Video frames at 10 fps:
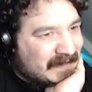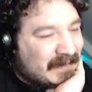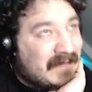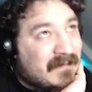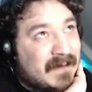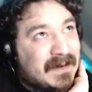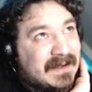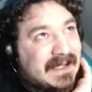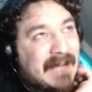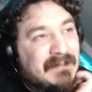so if we would
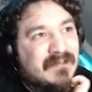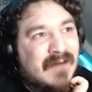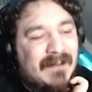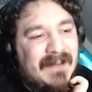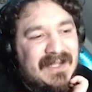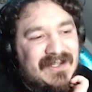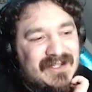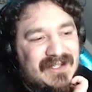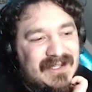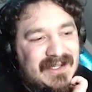have kept
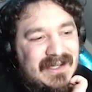rummage,